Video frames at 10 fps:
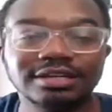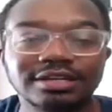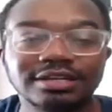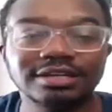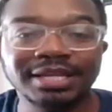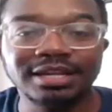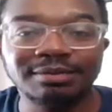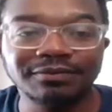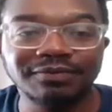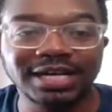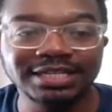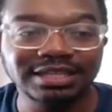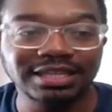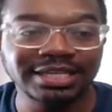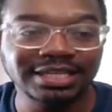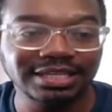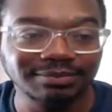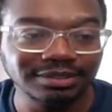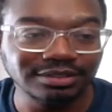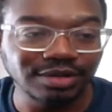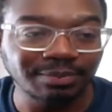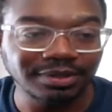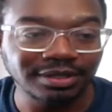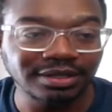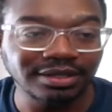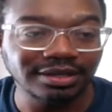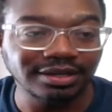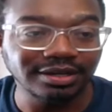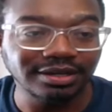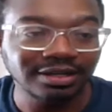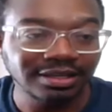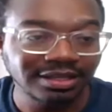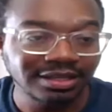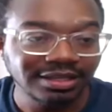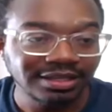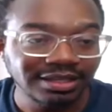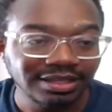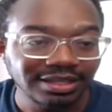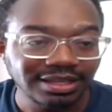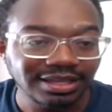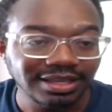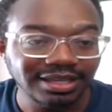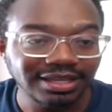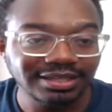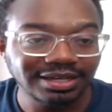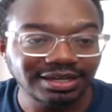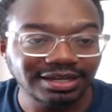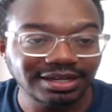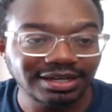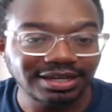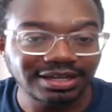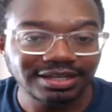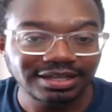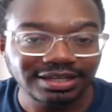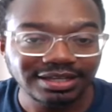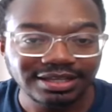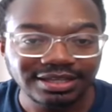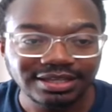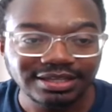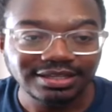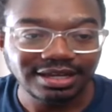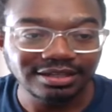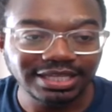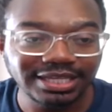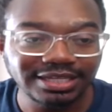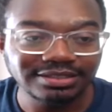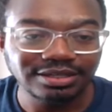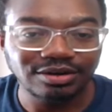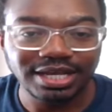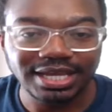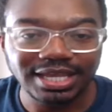give me a minute. I'm gonna find this link and I'm gonna drop it in here. And uh y'all enjoy.